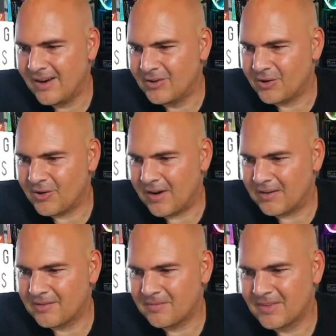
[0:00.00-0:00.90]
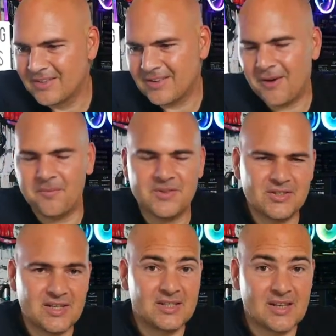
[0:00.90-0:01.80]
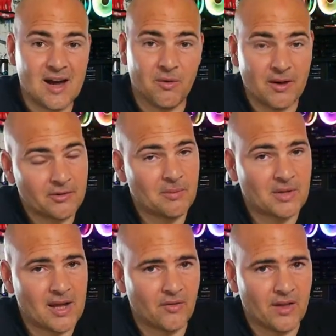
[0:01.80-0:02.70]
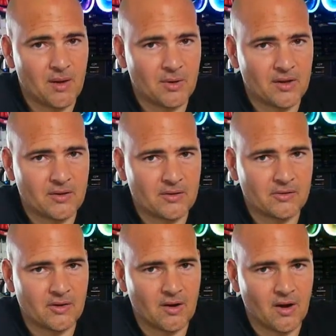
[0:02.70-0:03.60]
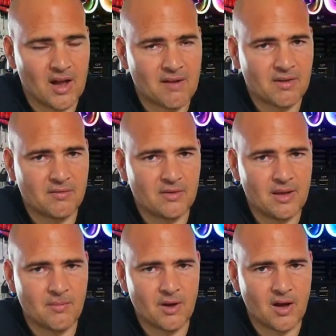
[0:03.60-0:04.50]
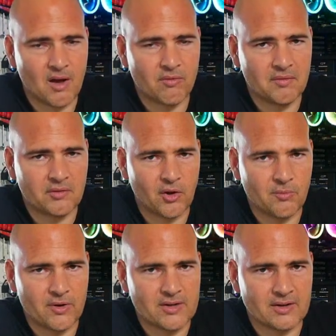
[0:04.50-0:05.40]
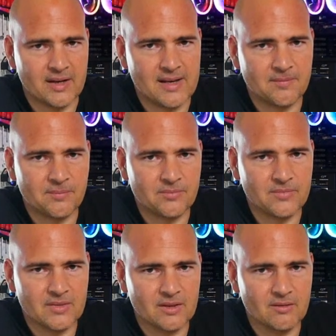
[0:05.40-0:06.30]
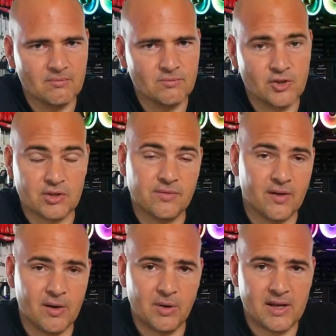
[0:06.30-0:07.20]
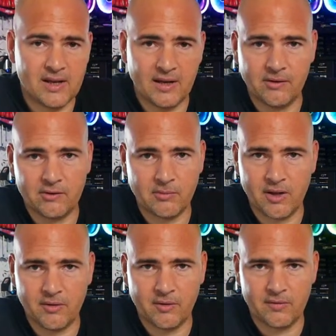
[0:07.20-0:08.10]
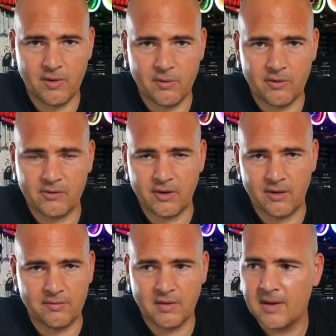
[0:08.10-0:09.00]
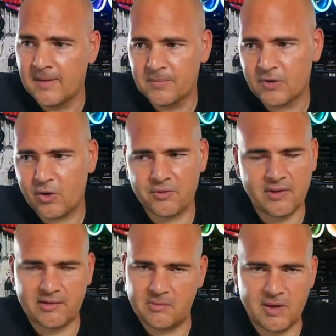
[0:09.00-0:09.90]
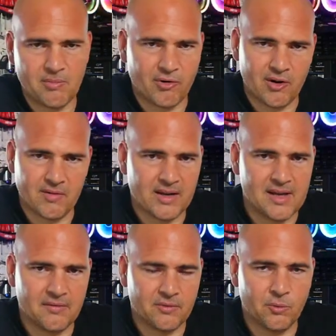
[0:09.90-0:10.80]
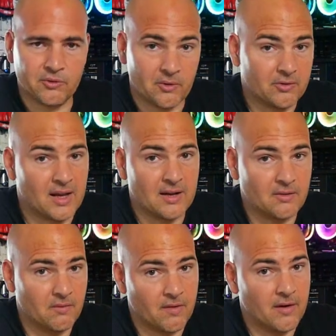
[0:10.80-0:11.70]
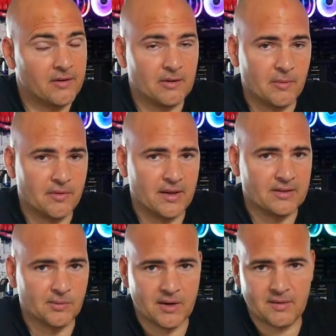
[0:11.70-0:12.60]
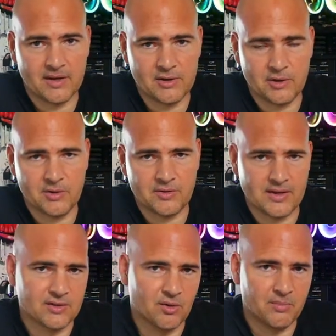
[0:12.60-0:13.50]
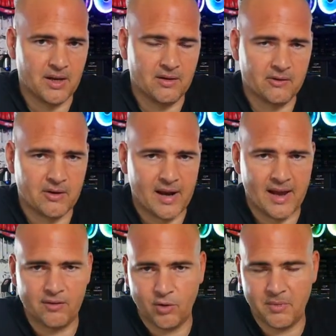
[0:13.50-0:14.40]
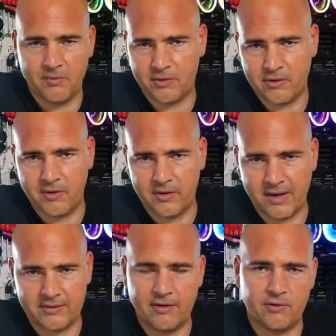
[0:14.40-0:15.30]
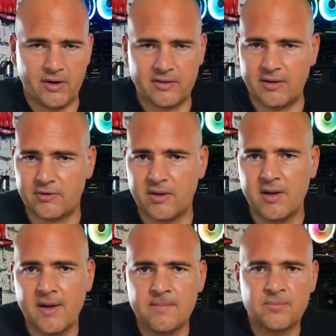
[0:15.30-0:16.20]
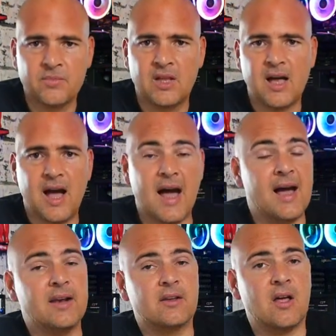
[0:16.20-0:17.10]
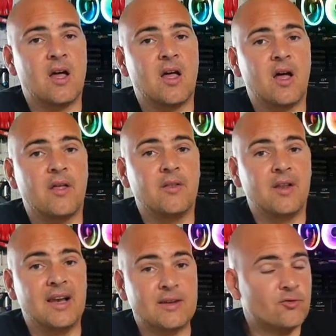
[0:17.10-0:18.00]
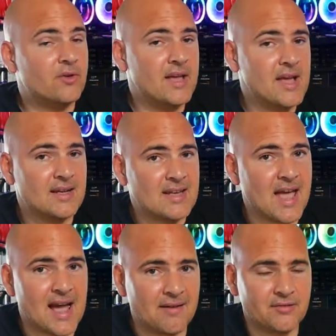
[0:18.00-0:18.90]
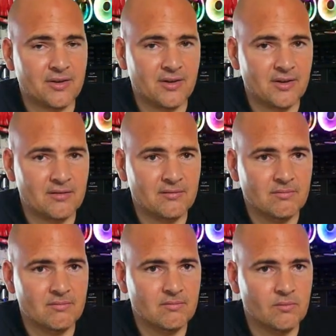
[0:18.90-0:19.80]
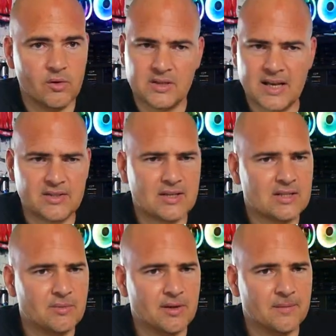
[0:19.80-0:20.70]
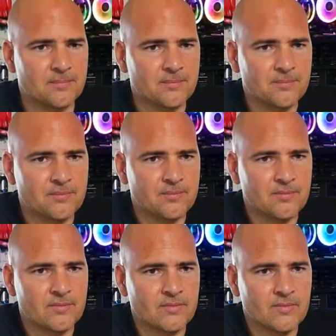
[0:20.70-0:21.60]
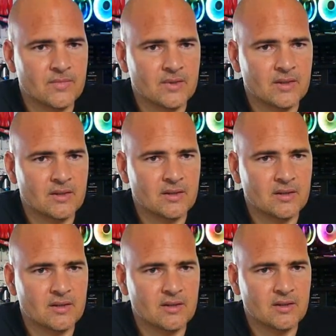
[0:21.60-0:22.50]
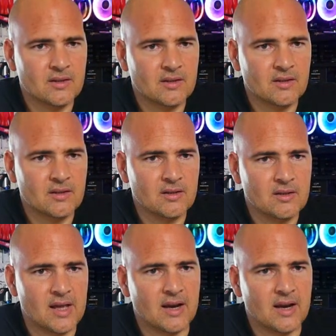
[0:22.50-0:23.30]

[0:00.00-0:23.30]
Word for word: I digress. So, CCL, let's update on that because I have given them a rough time recently, justifiably, and some of the other viewers that have contacted me privately have also said very similar things, where they've had issues, things not being sent out, not being returned, etc, etc. And literally a day after, well, last Saturday, wasn't it? Last Saturday we did it, didn't we?